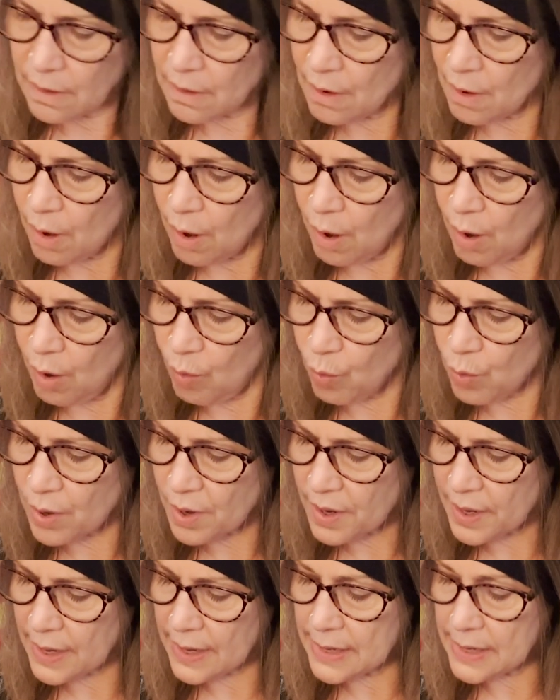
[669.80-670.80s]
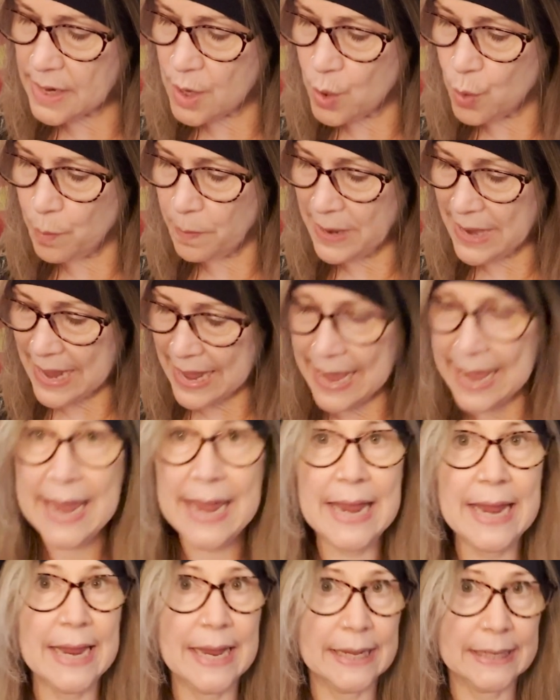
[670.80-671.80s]
All work and no
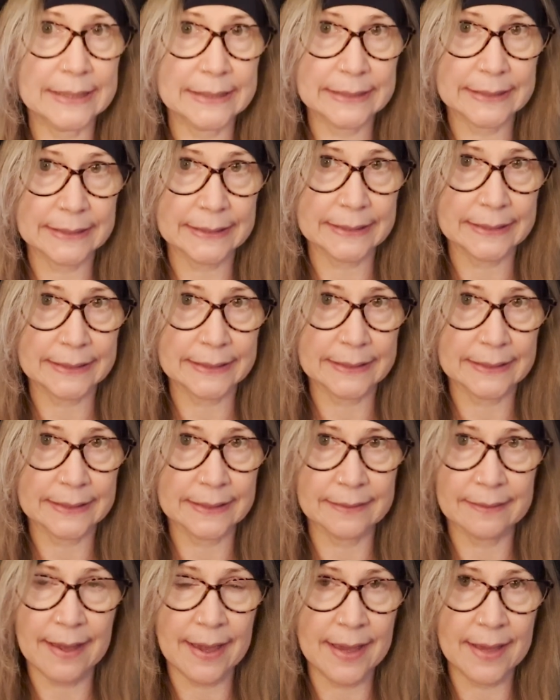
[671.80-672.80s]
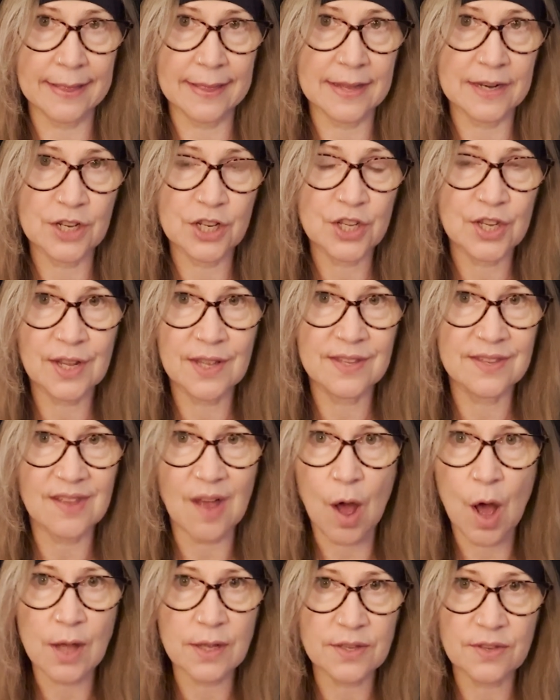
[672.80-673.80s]
play. Okay, that just
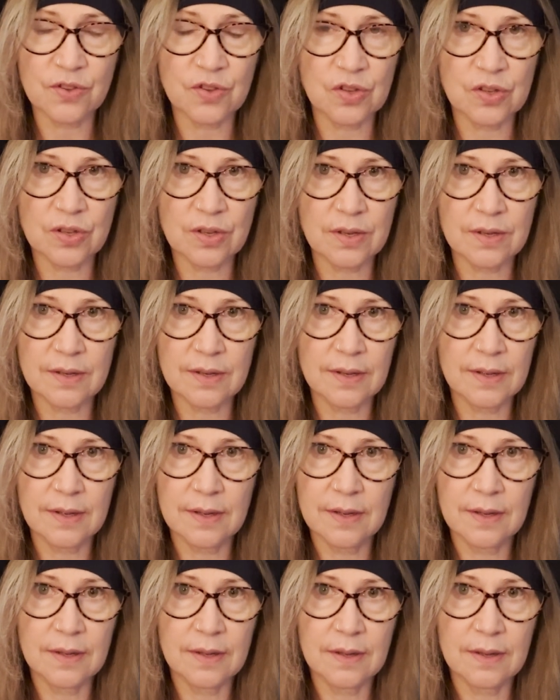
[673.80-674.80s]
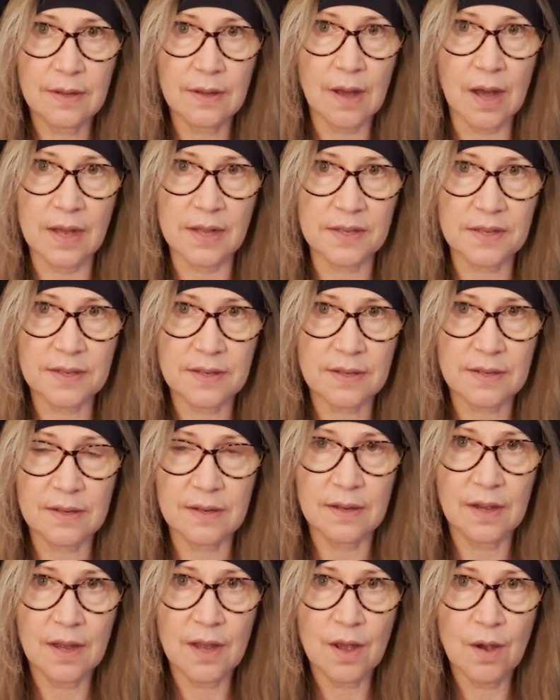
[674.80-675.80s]
exhausts us
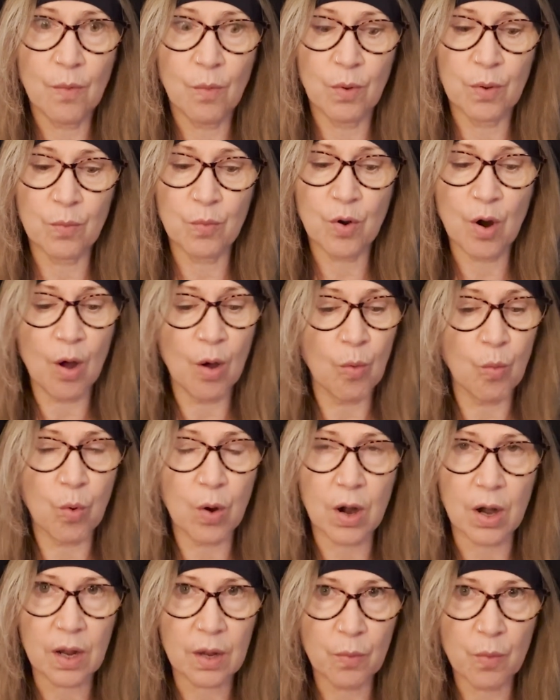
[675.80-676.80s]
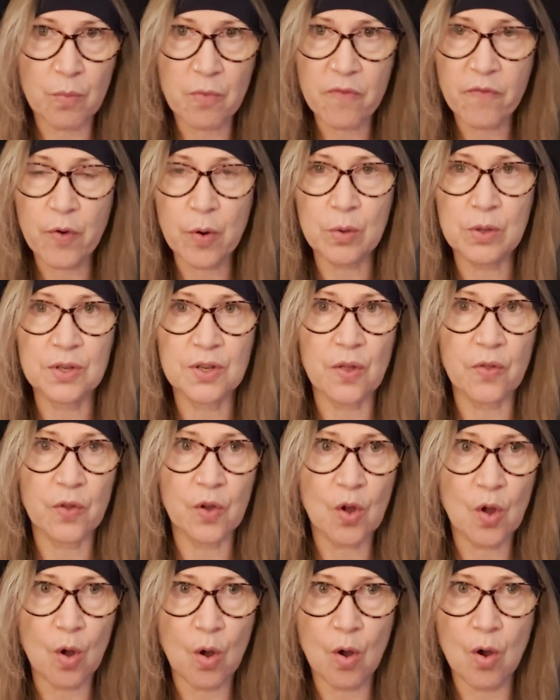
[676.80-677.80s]
when we're all work, when we're focused on the
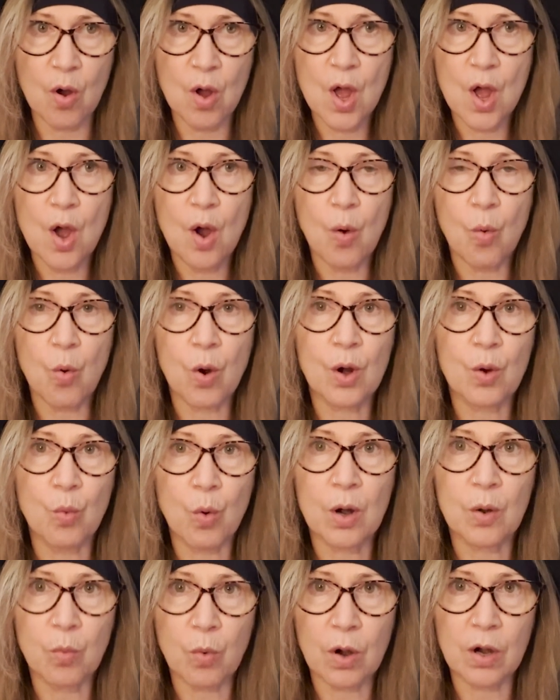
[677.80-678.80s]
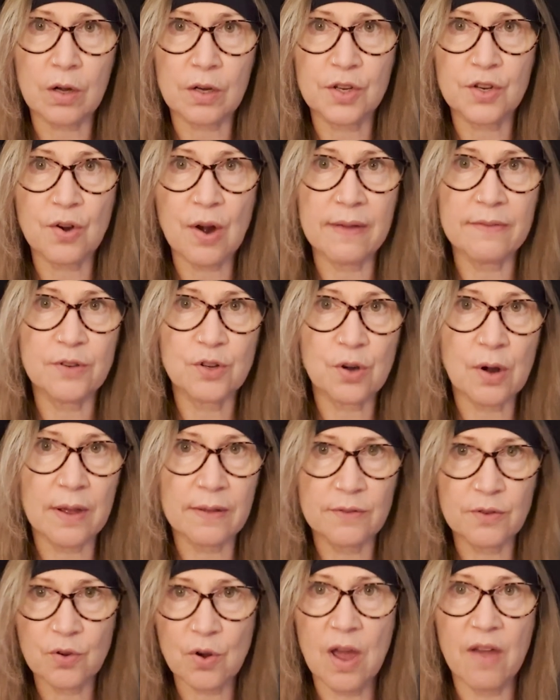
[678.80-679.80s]
goal. Work, work, work, strive,
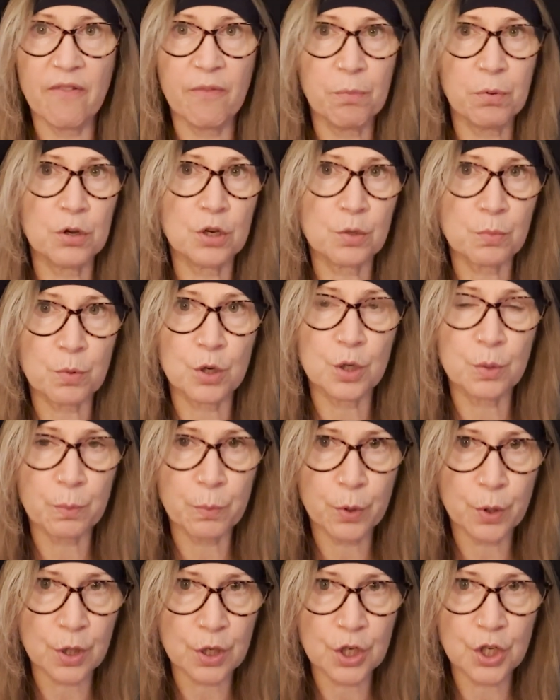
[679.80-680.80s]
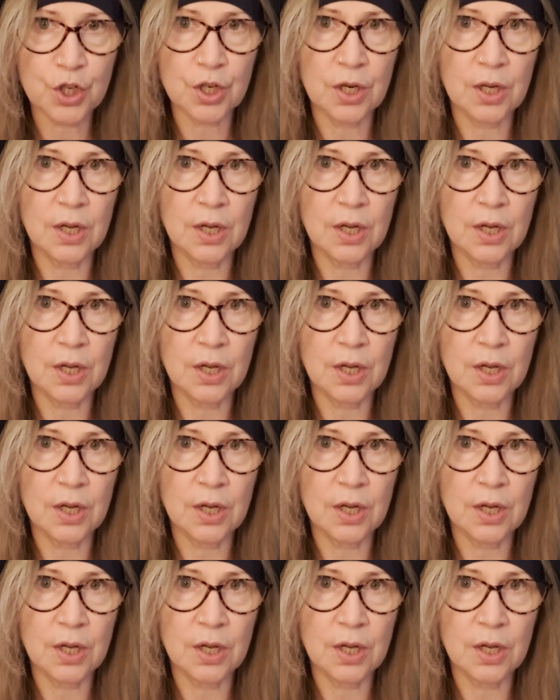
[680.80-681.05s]
strive, strive, push, push, push.